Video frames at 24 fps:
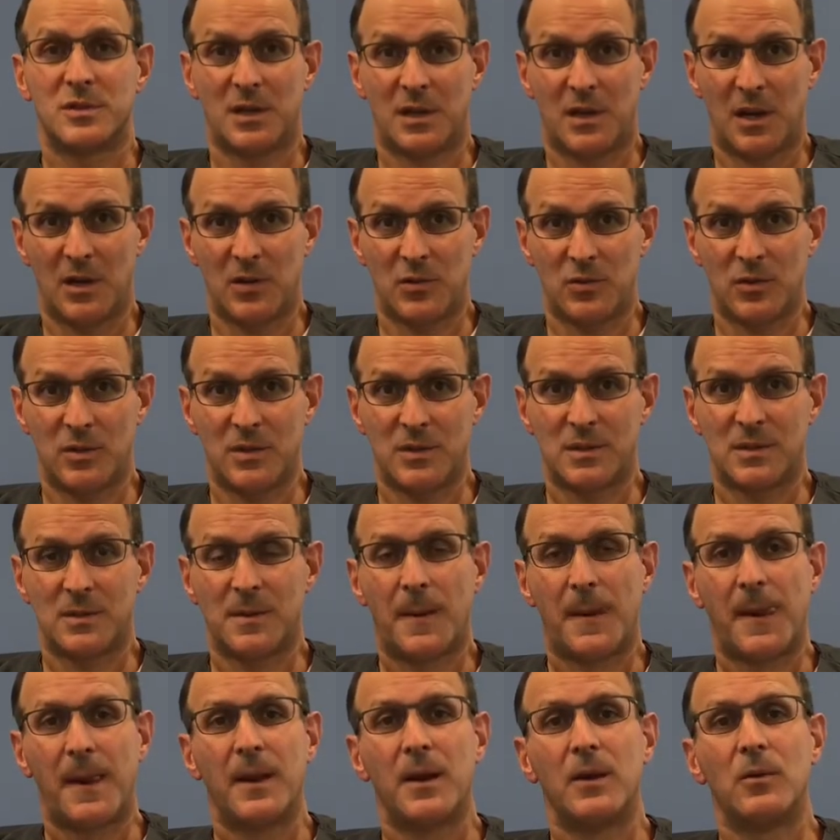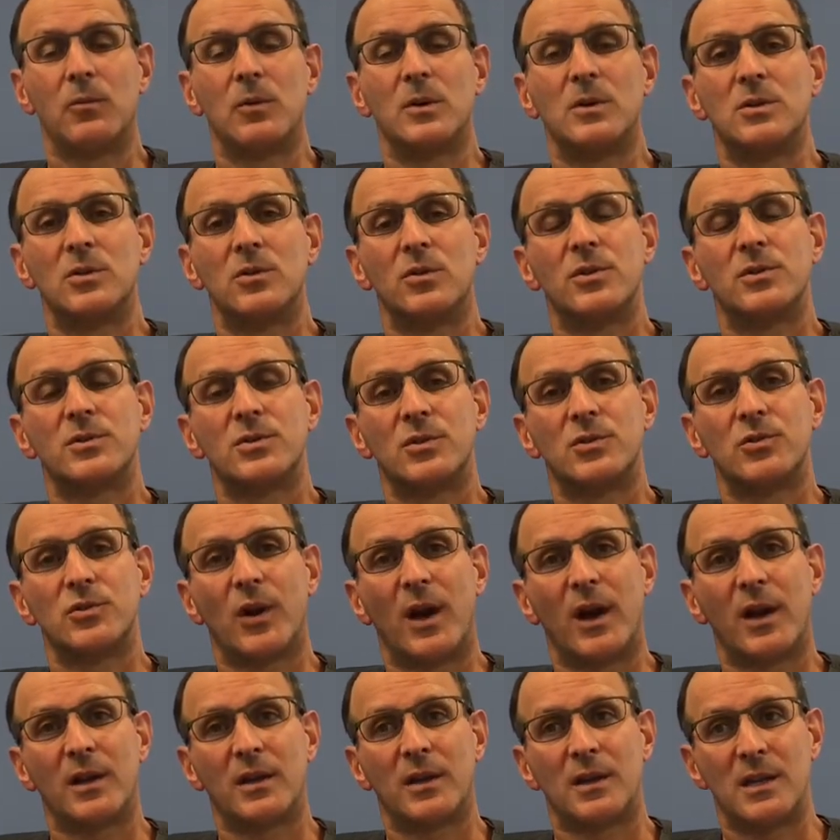entrance. We do this to try to
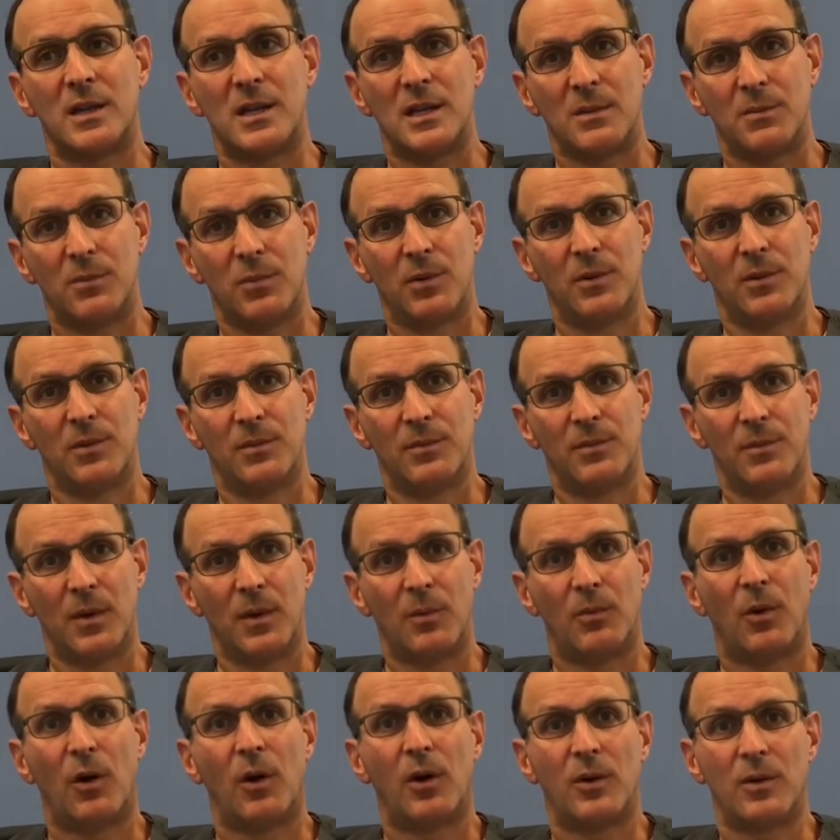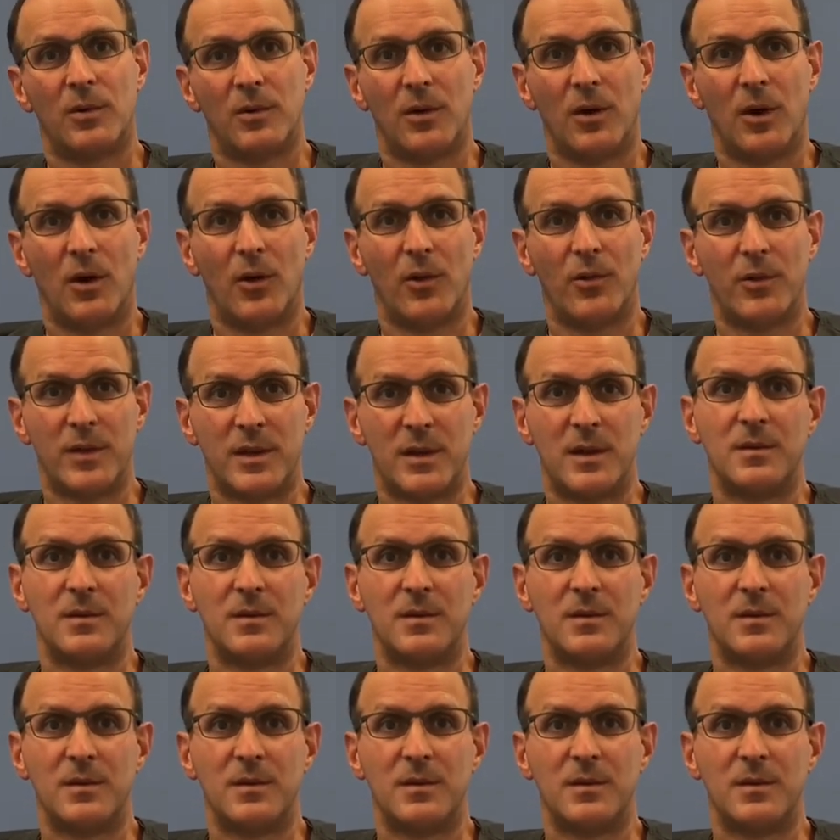keep apart all the